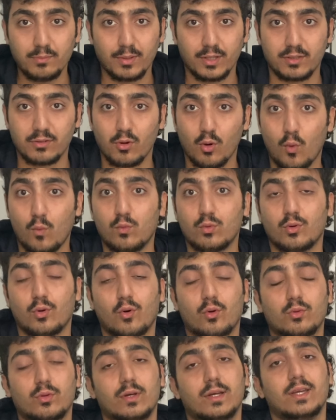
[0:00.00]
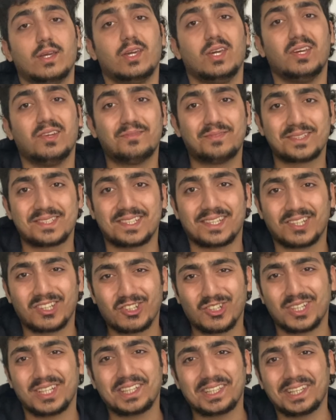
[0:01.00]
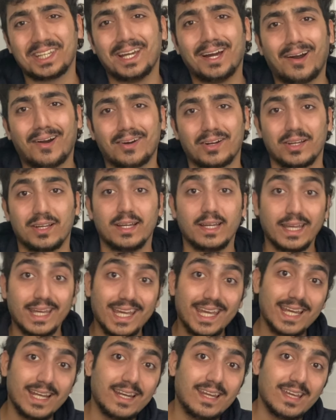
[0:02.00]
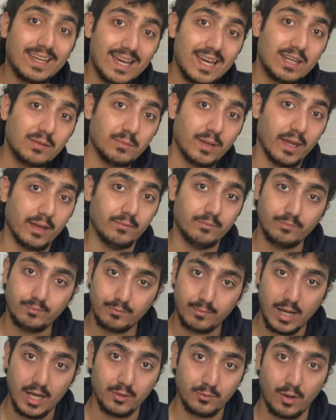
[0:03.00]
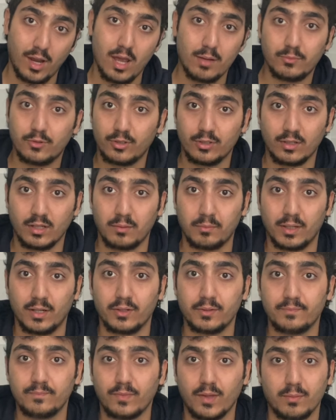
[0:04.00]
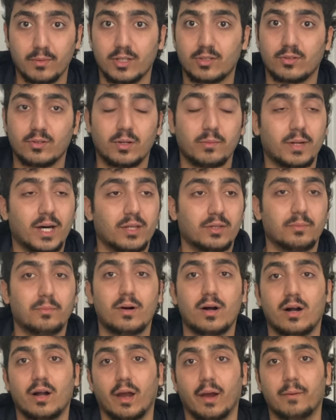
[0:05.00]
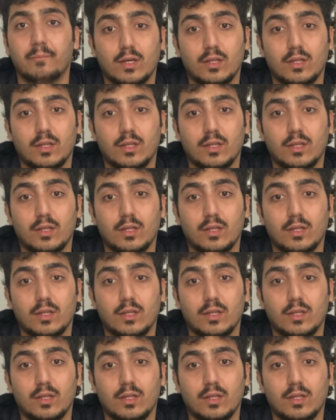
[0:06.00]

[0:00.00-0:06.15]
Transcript: But overall, it was a shitty arc in the anime, by the way, I'm talking about. I'm not talking about the manga.